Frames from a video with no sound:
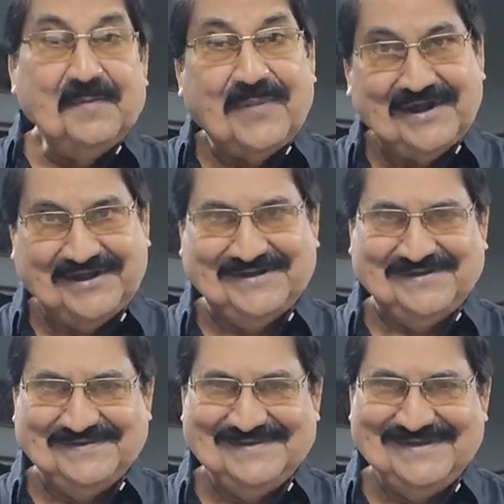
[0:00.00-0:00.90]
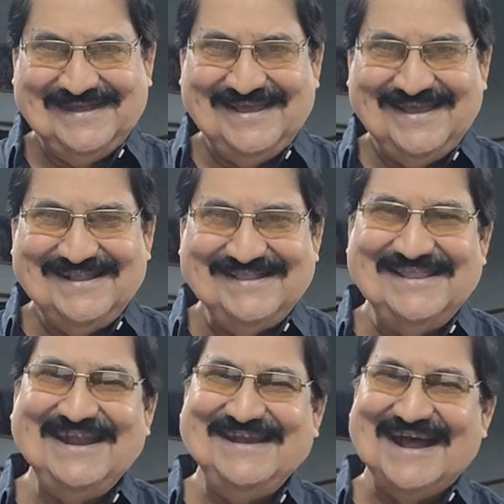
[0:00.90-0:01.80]
But
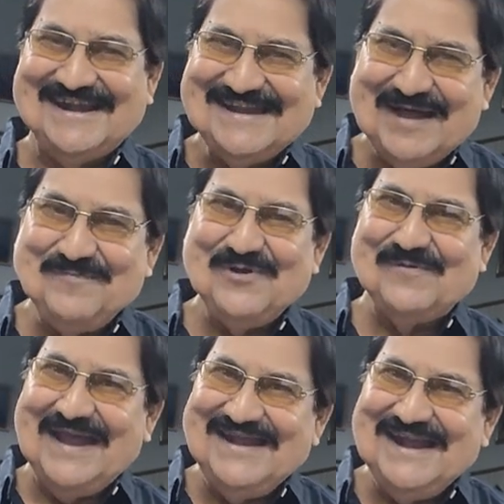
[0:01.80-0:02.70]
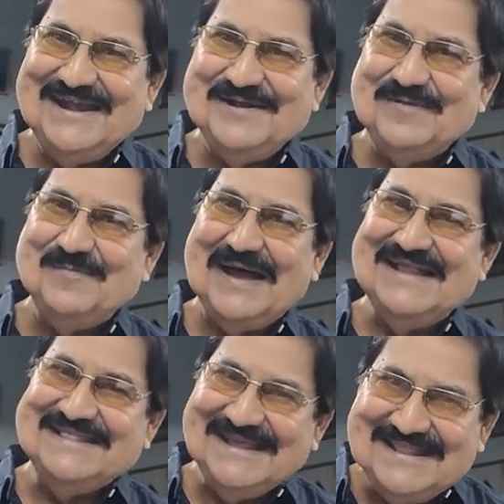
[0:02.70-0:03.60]
the data provided
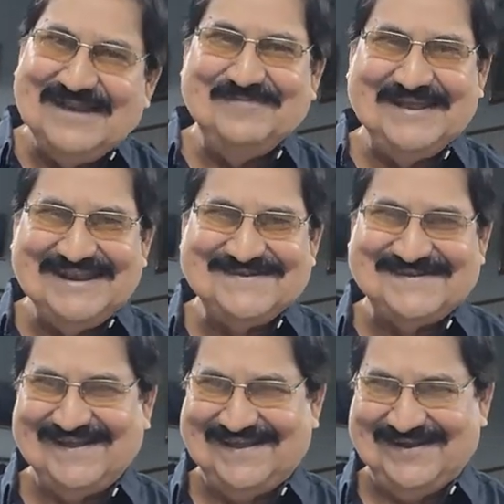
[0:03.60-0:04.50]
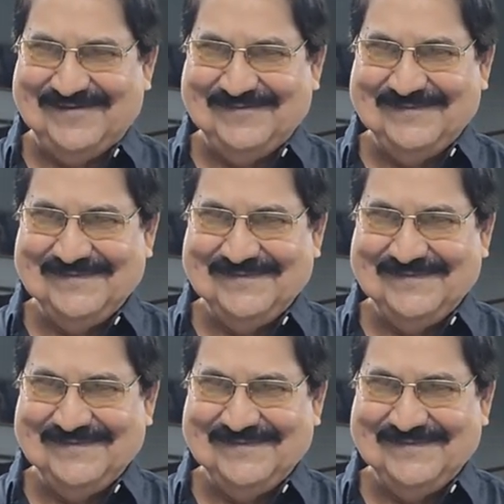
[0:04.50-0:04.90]
by the then minister